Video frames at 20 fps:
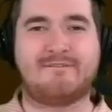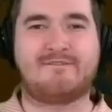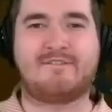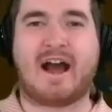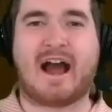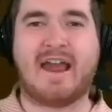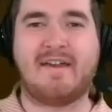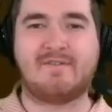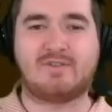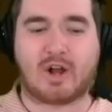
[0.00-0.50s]

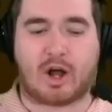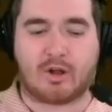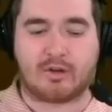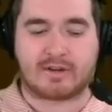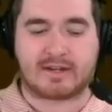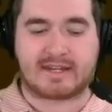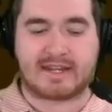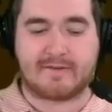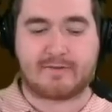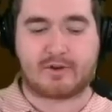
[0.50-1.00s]

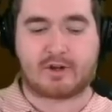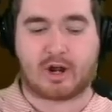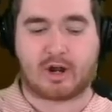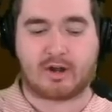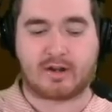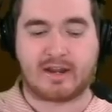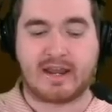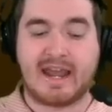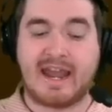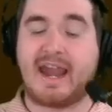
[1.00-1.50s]
$5 gift card.
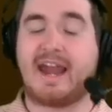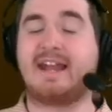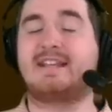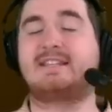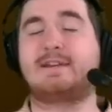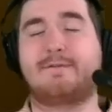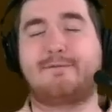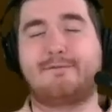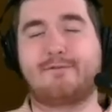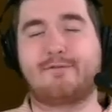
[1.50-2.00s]

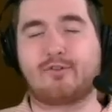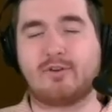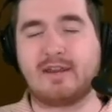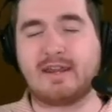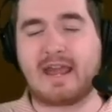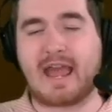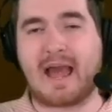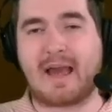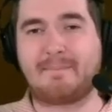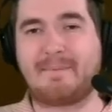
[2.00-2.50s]
It's a
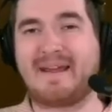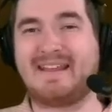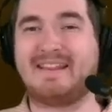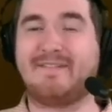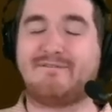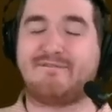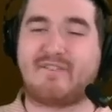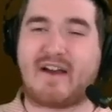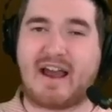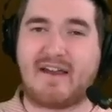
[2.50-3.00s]
free app, and the
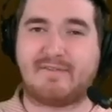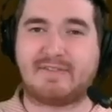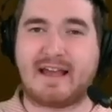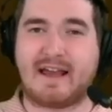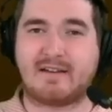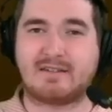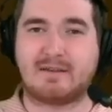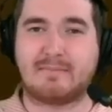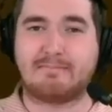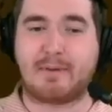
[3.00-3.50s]

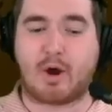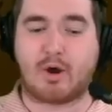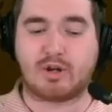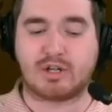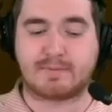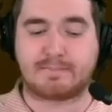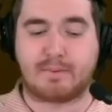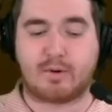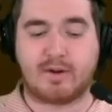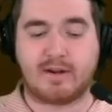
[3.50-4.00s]
5,000
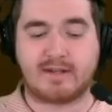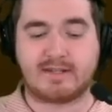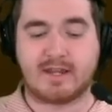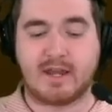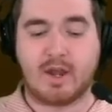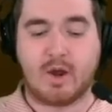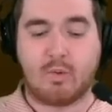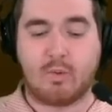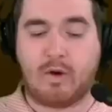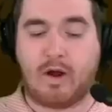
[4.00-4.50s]
bonus points,
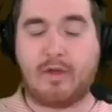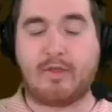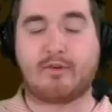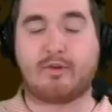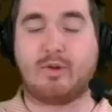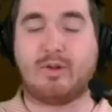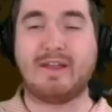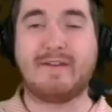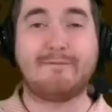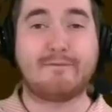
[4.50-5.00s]
well, they're
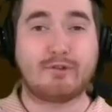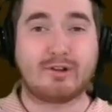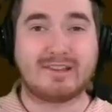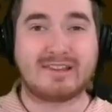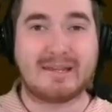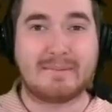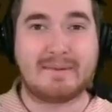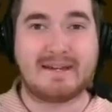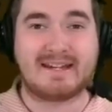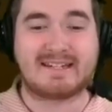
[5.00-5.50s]
only for a
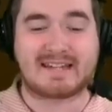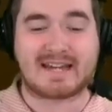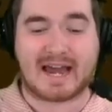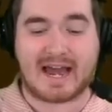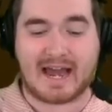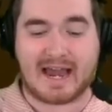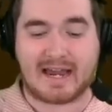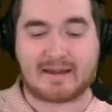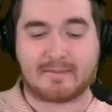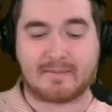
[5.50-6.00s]
limited
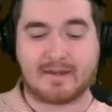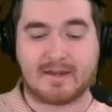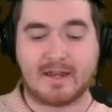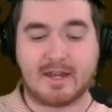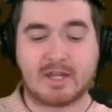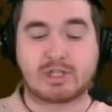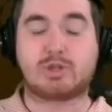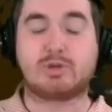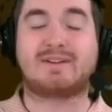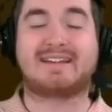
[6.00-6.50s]
time.
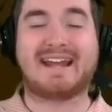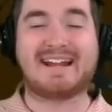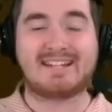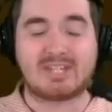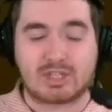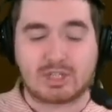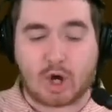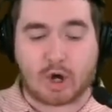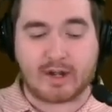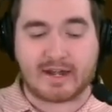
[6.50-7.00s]
So get
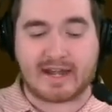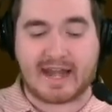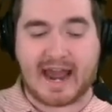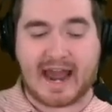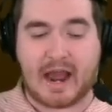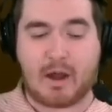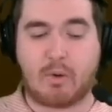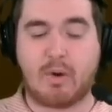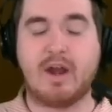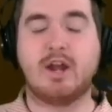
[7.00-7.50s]
started
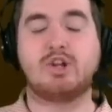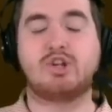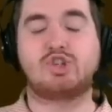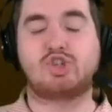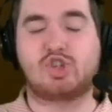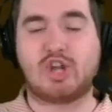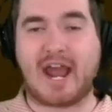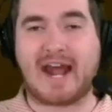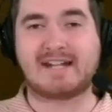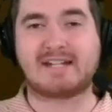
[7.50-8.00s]
now.
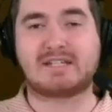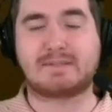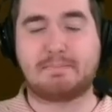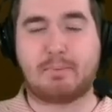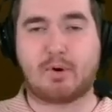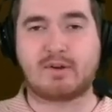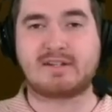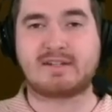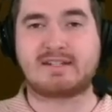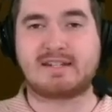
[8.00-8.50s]

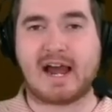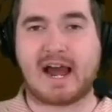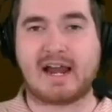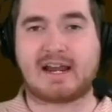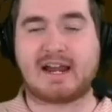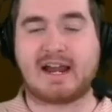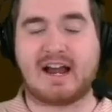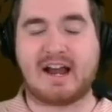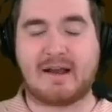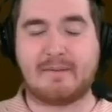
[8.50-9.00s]

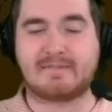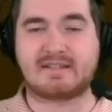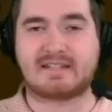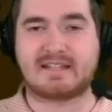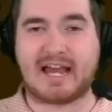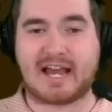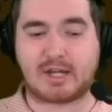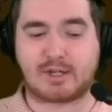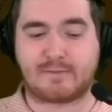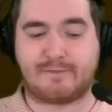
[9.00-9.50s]
Chatsports.com
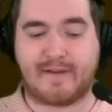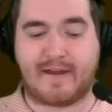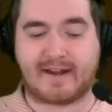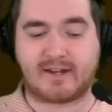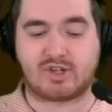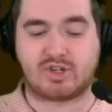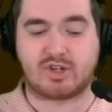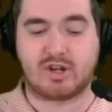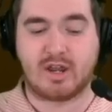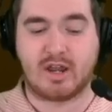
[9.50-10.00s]
slash
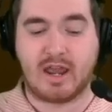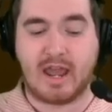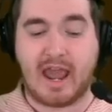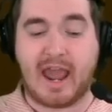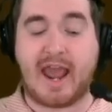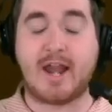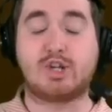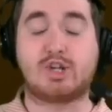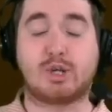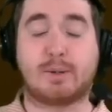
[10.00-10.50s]
fetch.
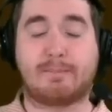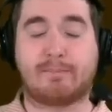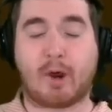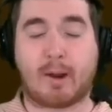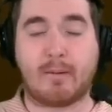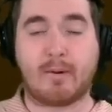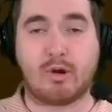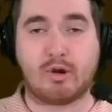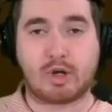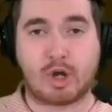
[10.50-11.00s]
Enter
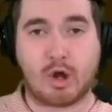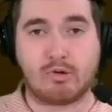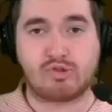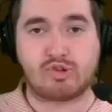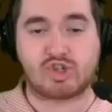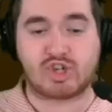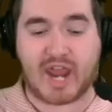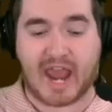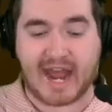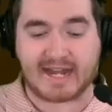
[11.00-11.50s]
promo code
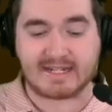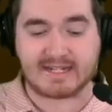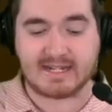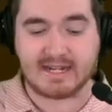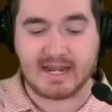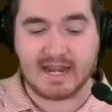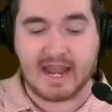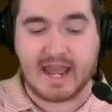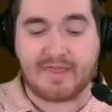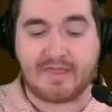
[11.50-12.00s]
chat.
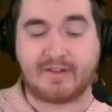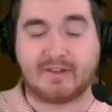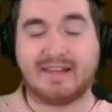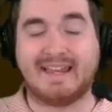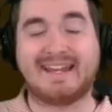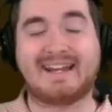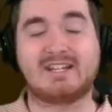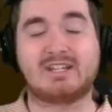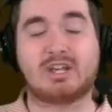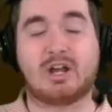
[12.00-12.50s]
The
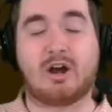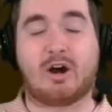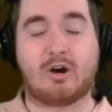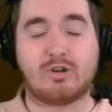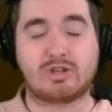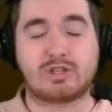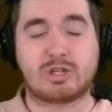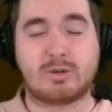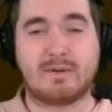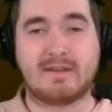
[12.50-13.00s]
link is
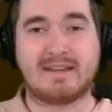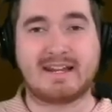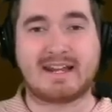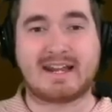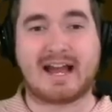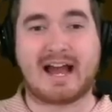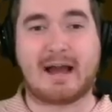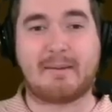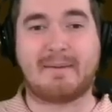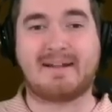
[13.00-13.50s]
also in the
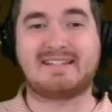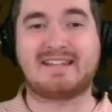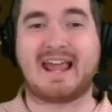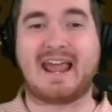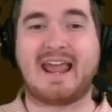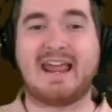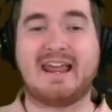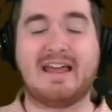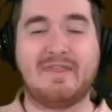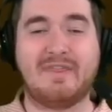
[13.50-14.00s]
comments
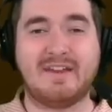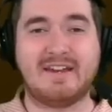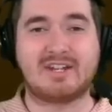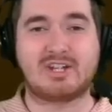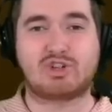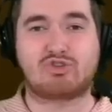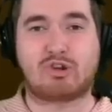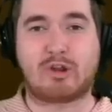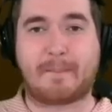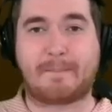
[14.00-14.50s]
and the
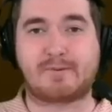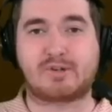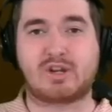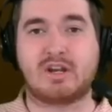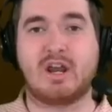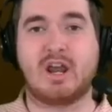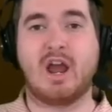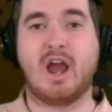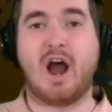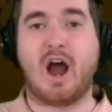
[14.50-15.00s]

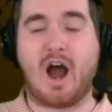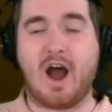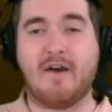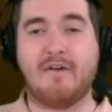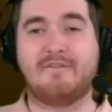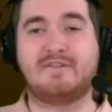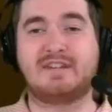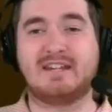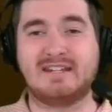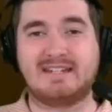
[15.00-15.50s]
description
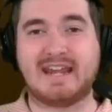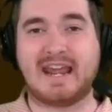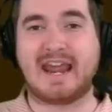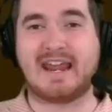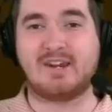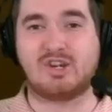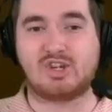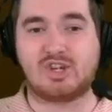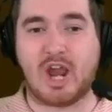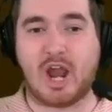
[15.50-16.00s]
of
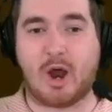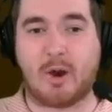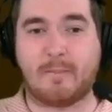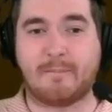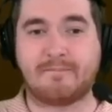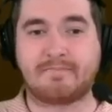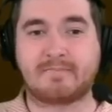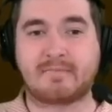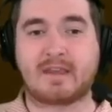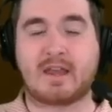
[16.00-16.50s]
today's show.
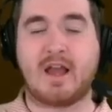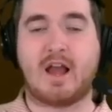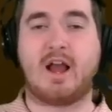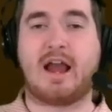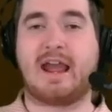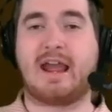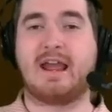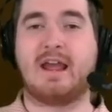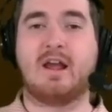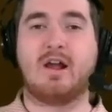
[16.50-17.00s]
All
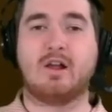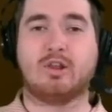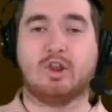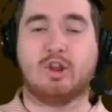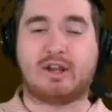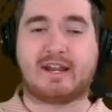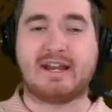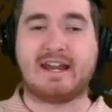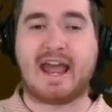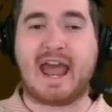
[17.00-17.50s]
right,
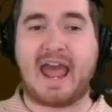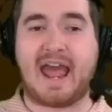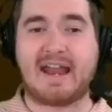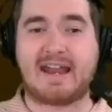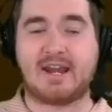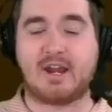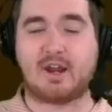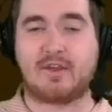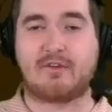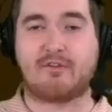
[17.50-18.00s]
looking ahead
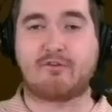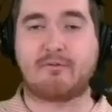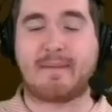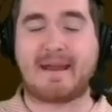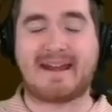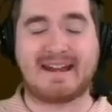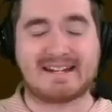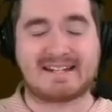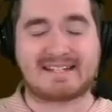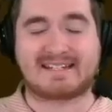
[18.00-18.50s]
here, the
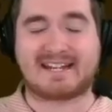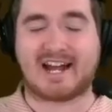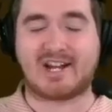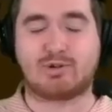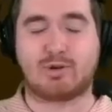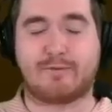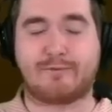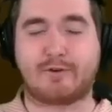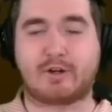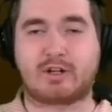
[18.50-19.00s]
remaining
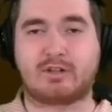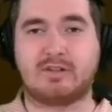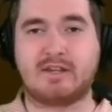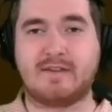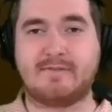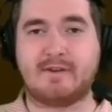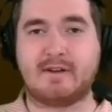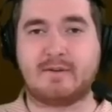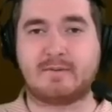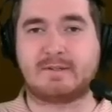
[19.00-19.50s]
schedule for
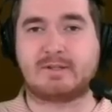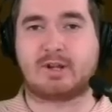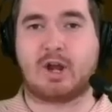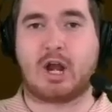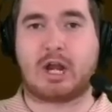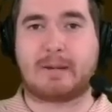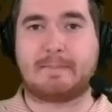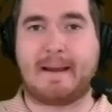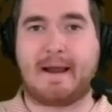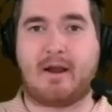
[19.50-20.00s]
Cleveland, as we
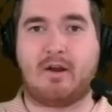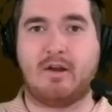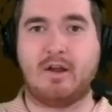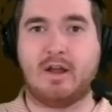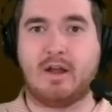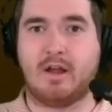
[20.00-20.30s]
talk about